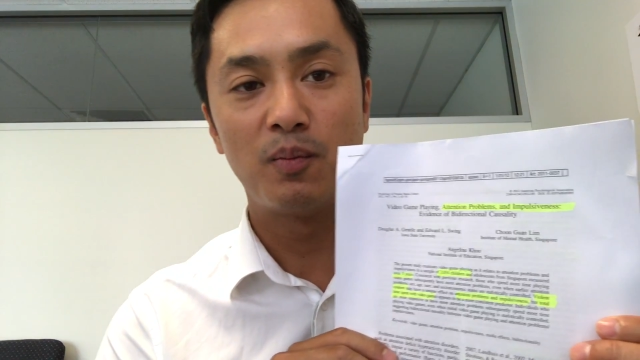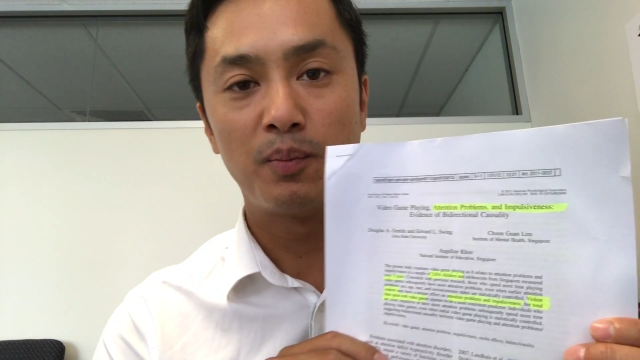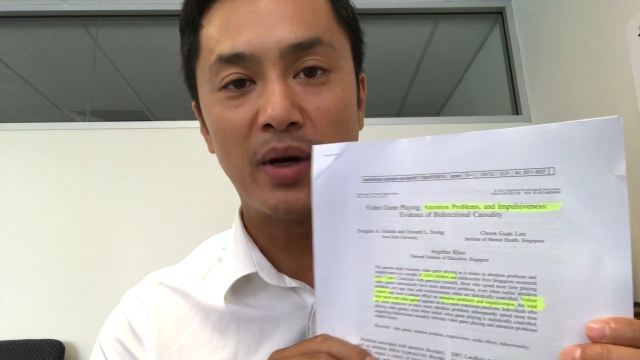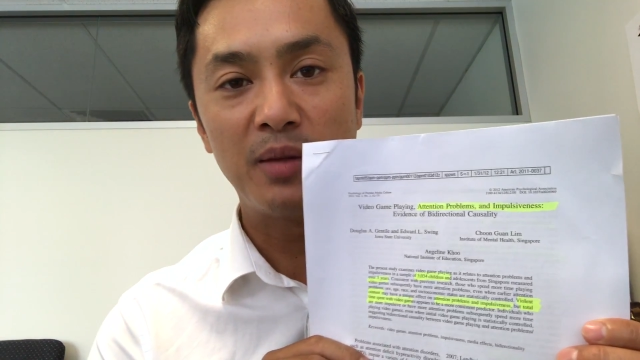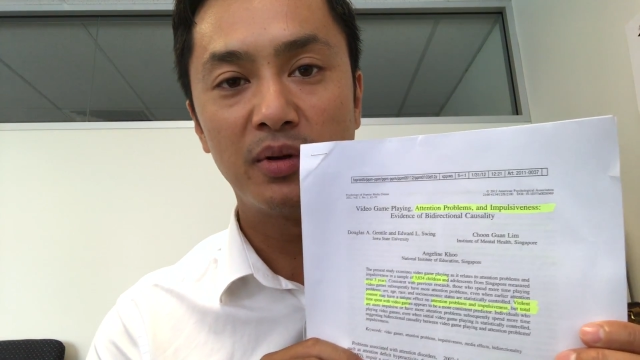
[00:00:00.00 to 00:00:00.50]

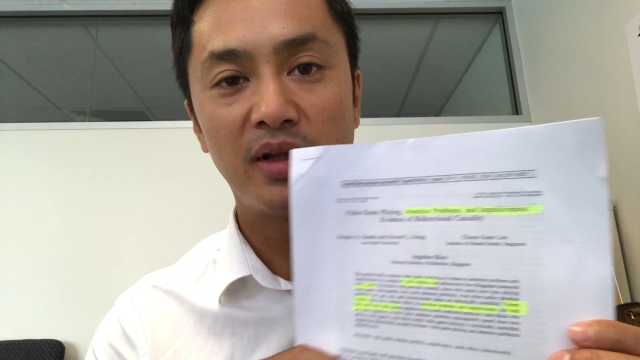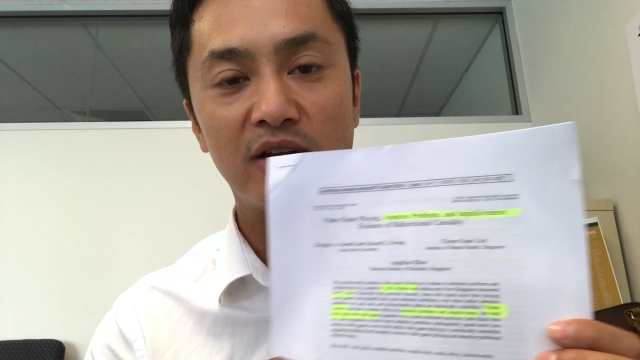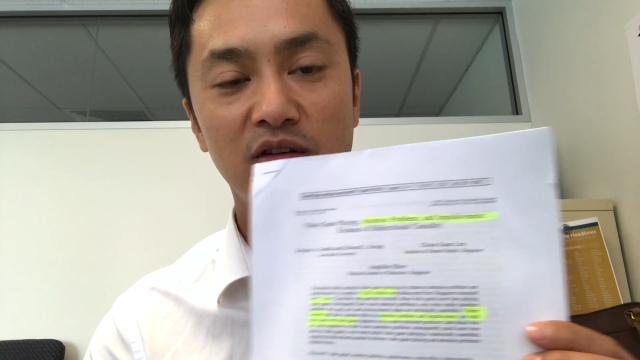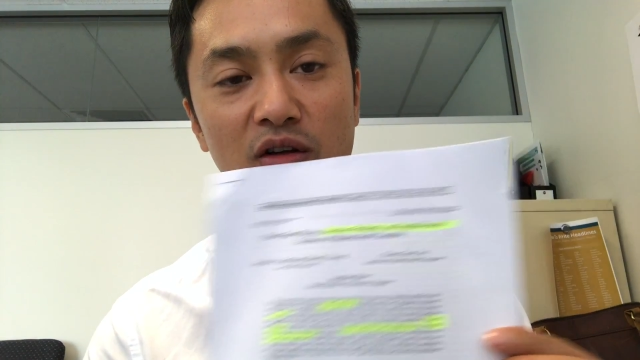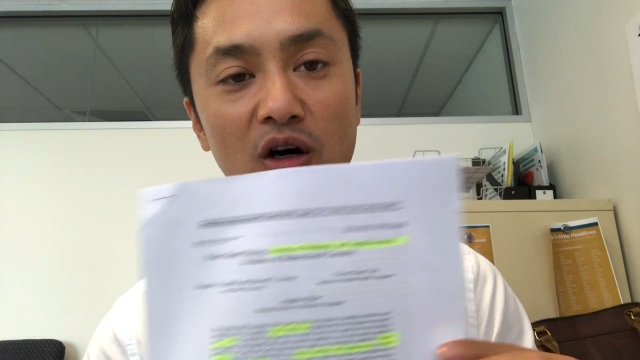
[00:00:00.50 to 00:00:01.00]
paper
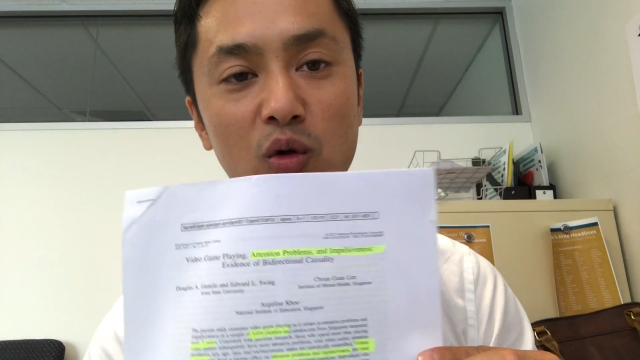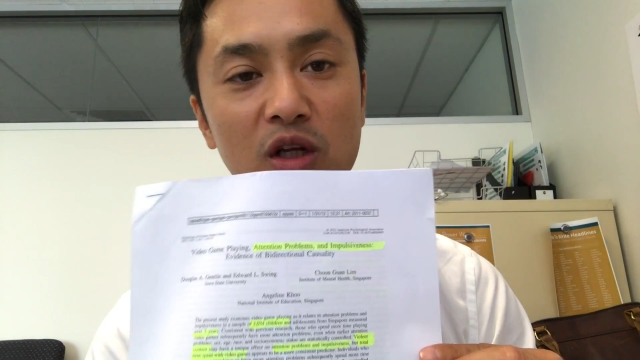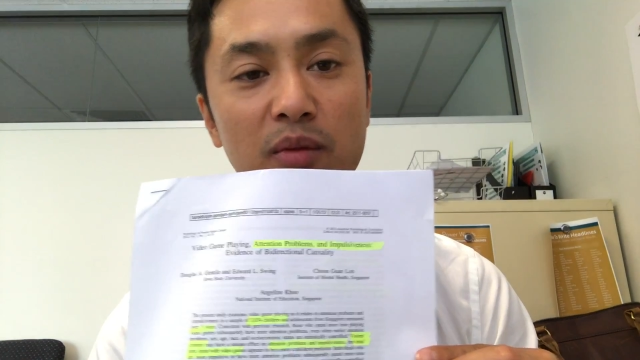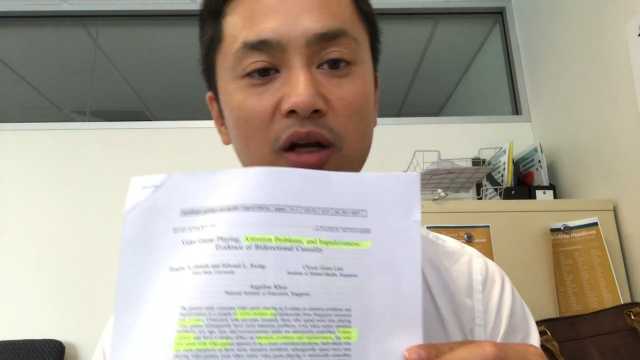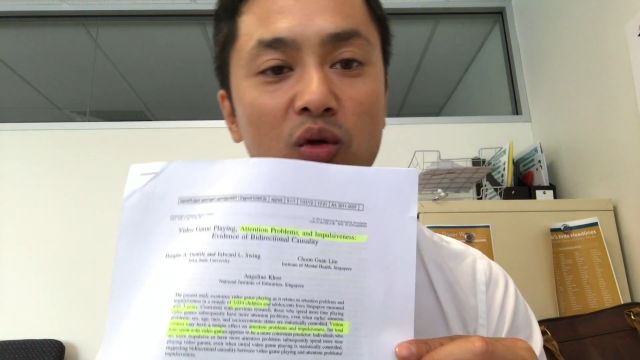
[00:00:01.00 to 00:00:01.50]
that's an
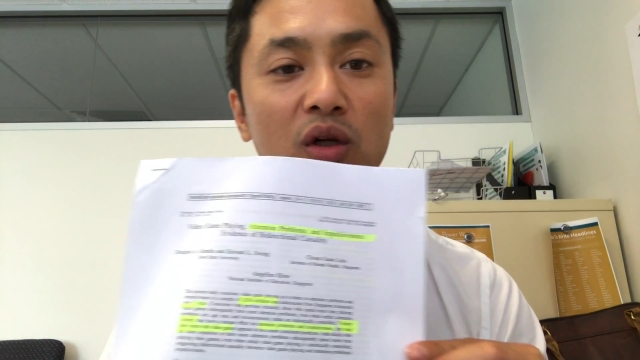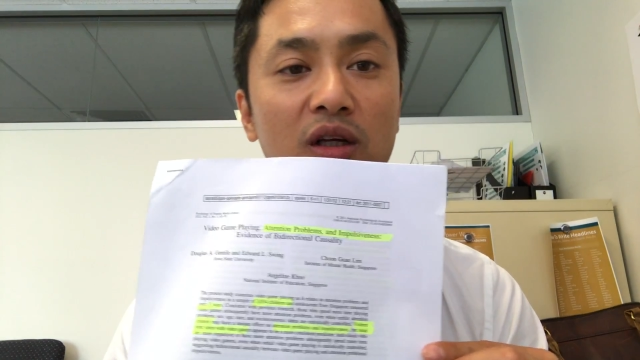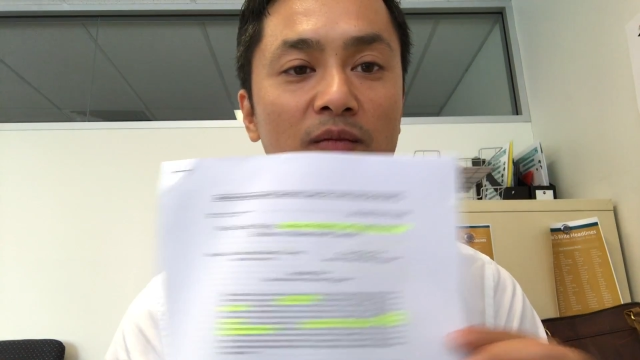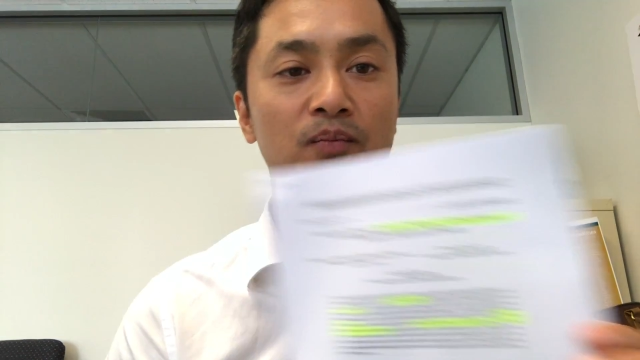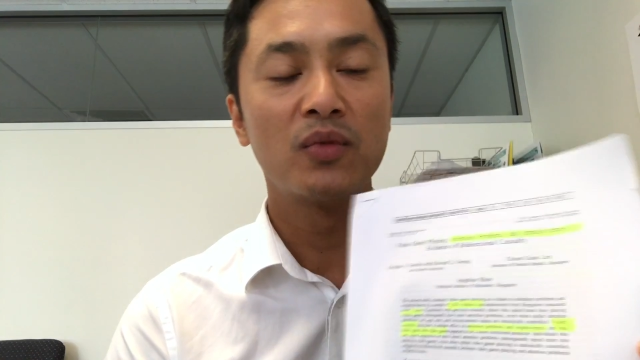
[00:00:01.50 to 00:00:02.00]
oldie but a goodie.
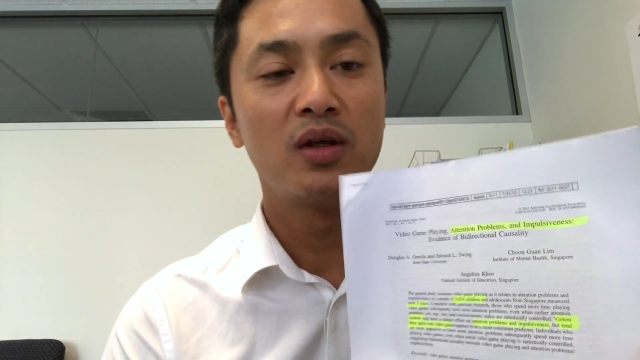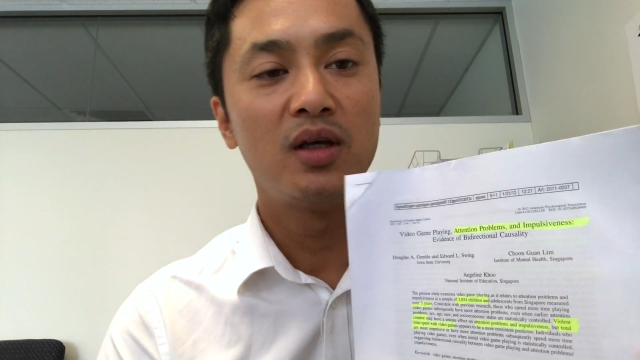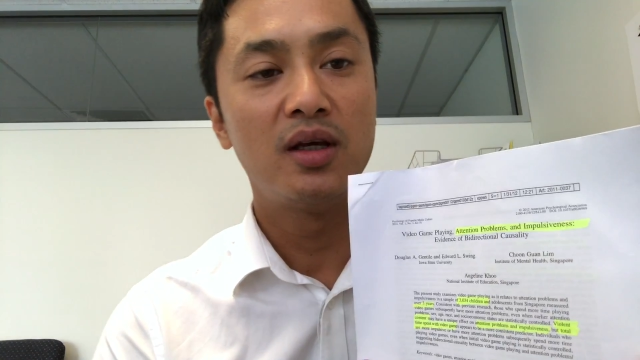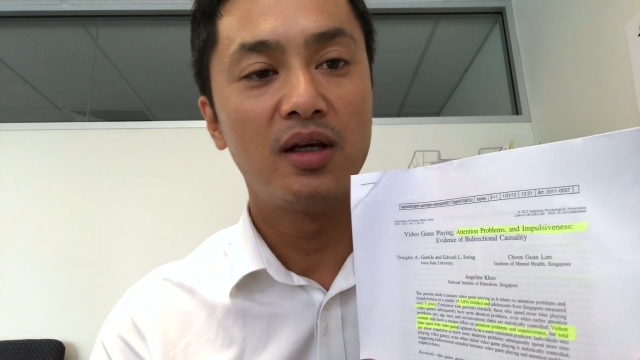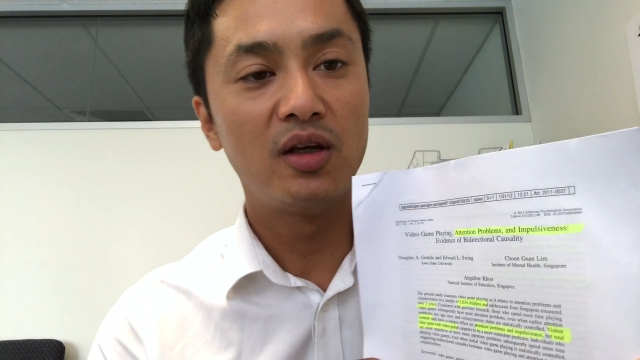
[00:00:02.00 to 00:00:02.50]

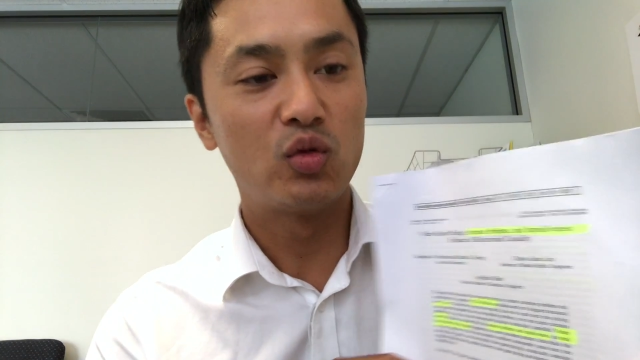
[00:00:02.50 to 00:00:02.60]
It